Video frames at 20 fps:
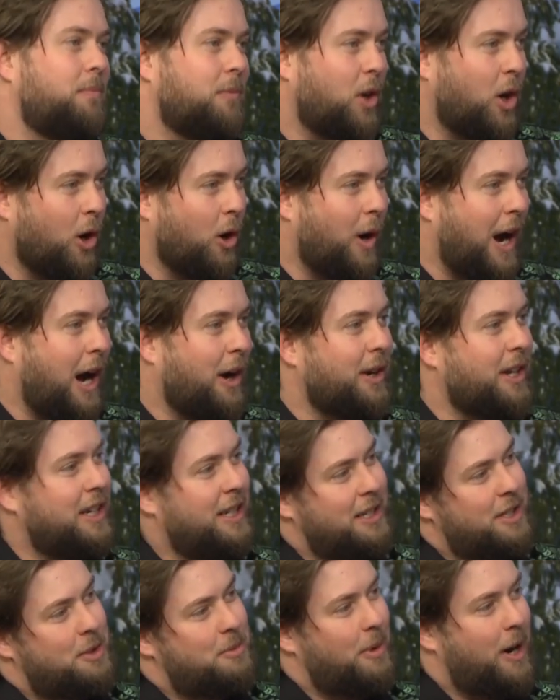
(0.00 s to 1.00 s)
go out and
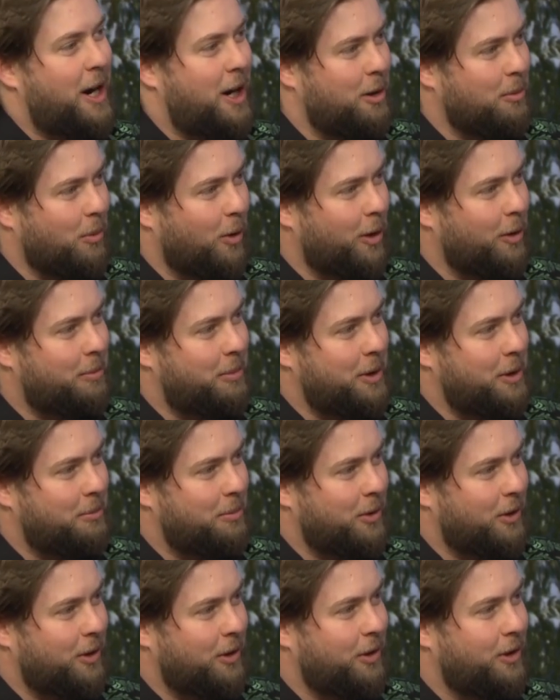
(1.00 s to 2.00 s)
inspire more
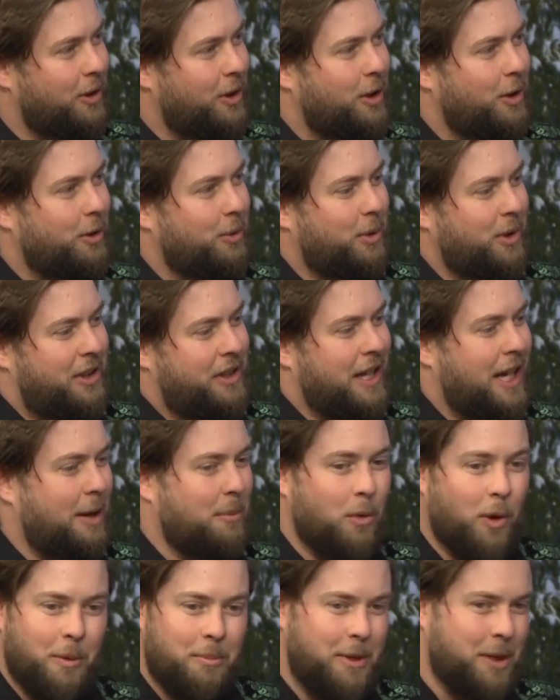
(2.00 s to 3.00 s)
people with that.
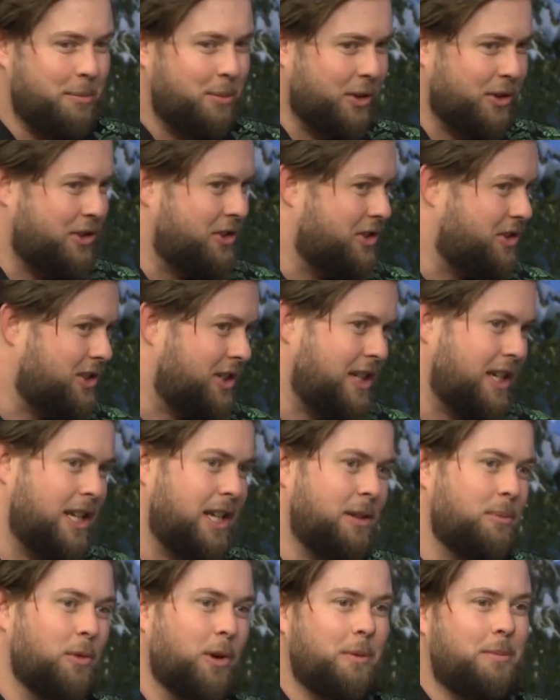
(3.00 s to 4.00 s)
More people to
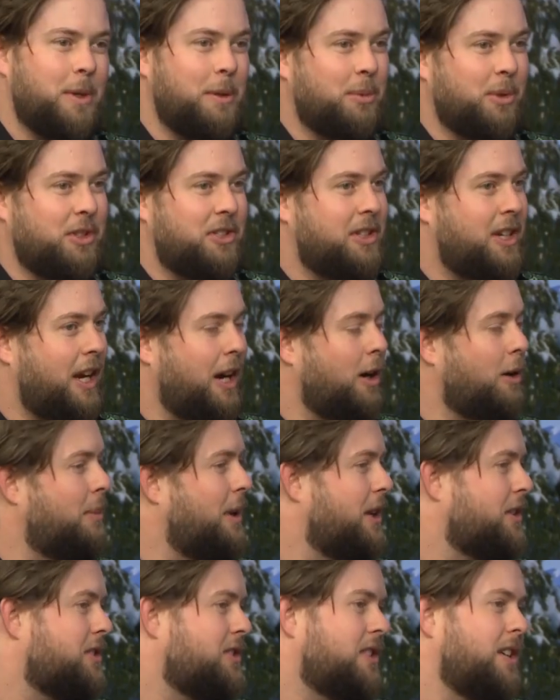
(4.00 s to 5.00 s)
ski, more people to care
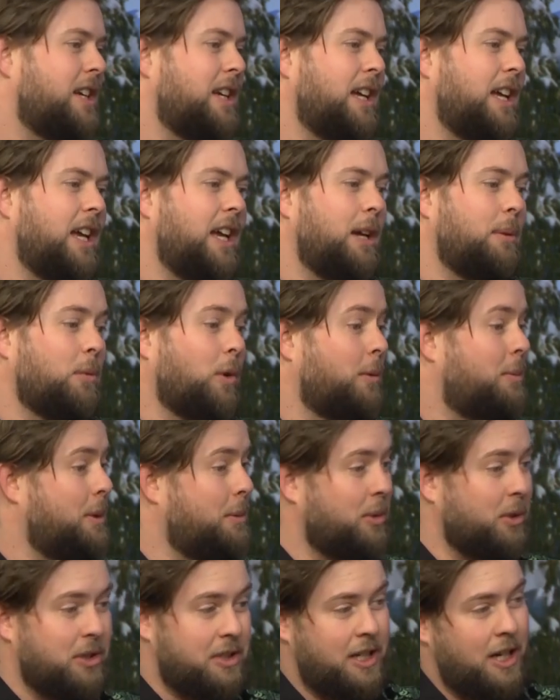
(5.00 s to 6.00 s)
about skiing, more
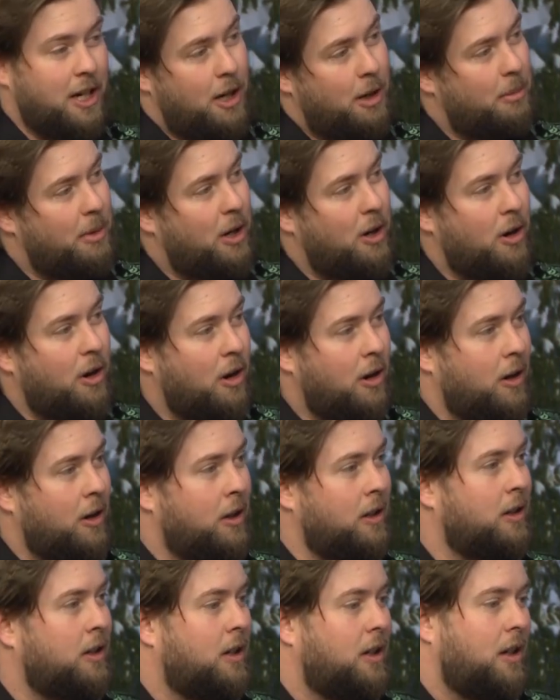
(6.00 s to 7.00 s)
people to care about
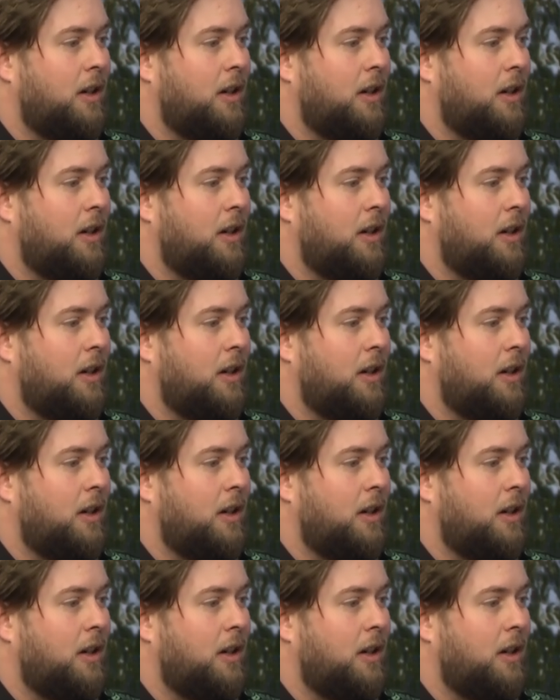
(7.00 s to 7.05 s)
art.